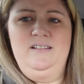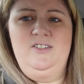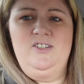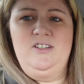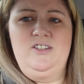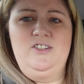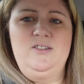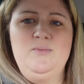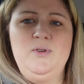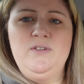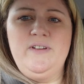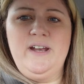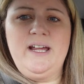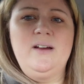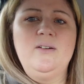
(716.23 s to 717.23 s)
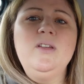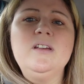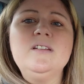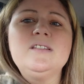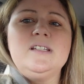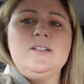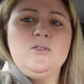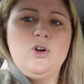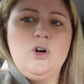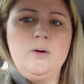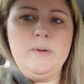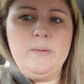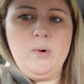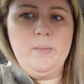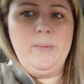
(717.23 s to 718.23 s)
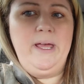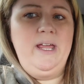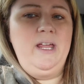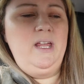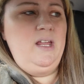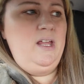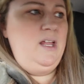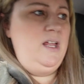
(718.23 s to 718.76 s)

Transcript: Just because you're moving out, you can still call me Mummy.